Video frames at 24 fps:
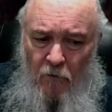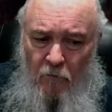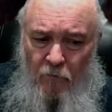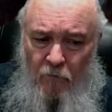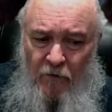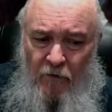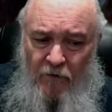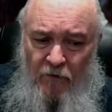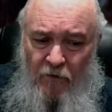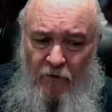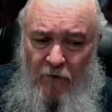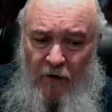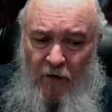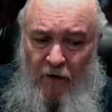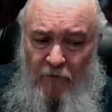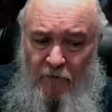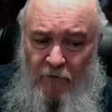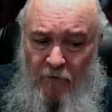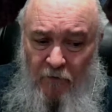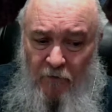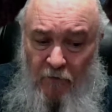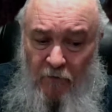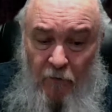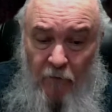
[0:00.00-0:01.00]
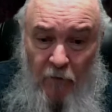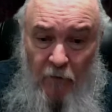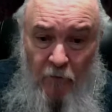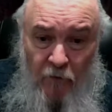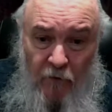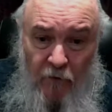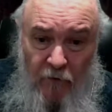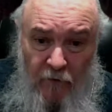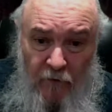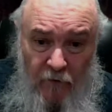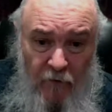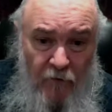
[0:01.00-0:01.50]
But you have to
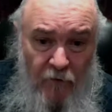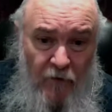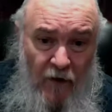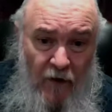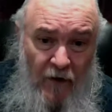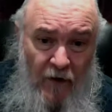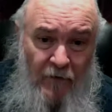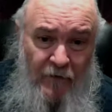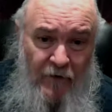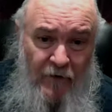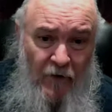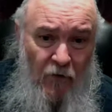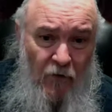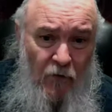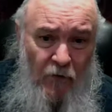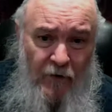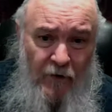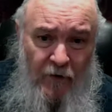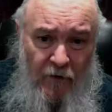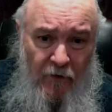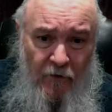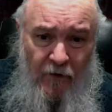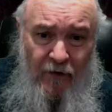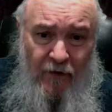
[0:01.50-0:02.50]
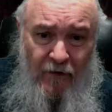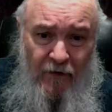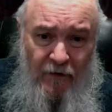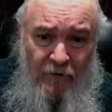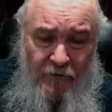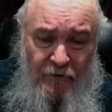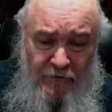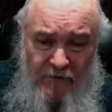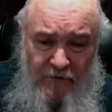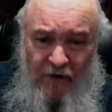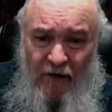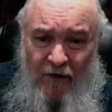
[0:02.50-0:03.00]
remember, you're not the only grain
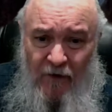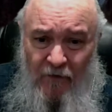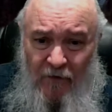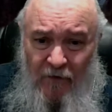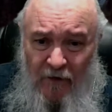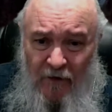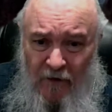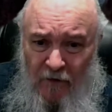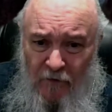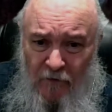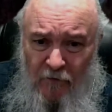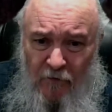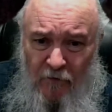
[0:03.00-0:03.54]
of sand that has